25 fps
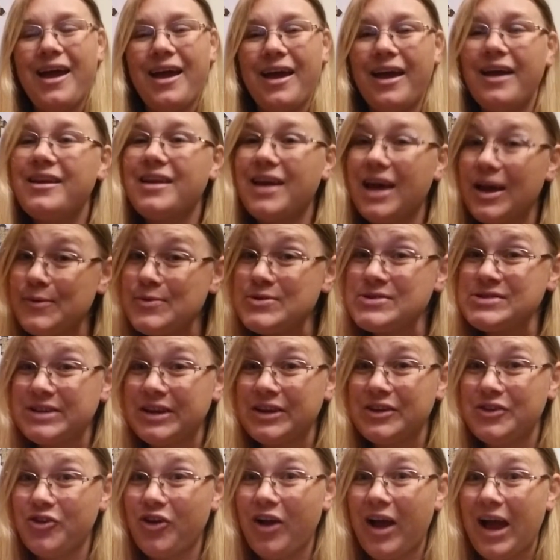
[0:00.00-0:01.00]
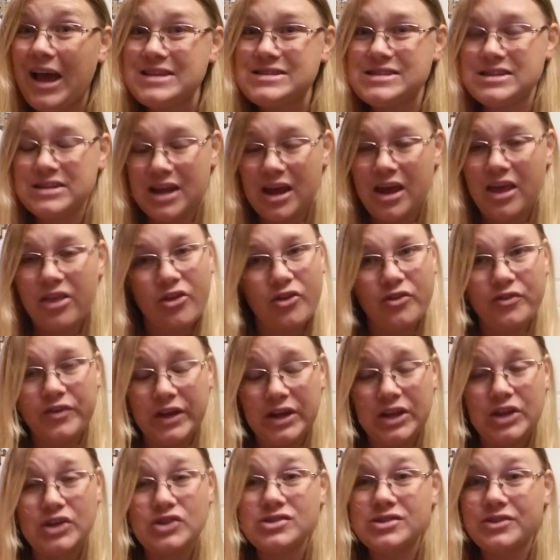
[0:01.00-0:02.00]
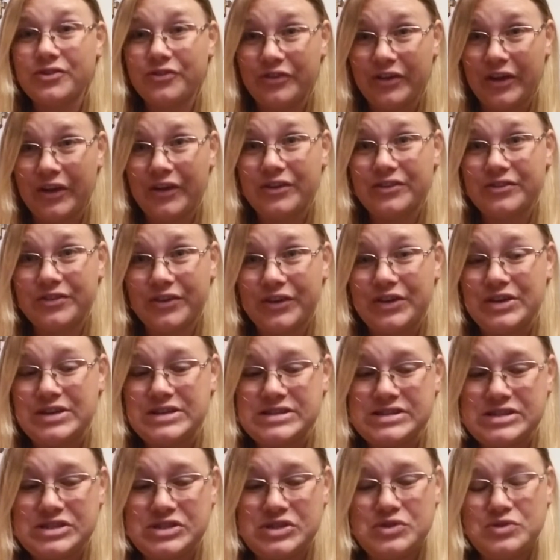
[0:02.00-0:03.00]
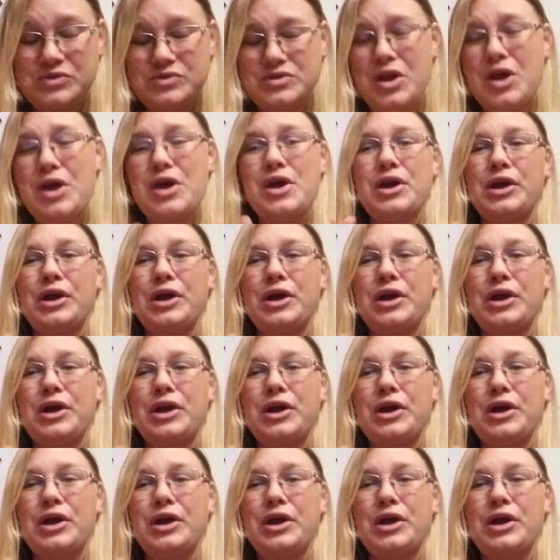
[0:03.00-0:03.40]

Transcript: And I will see you guys in other videos very, very soon.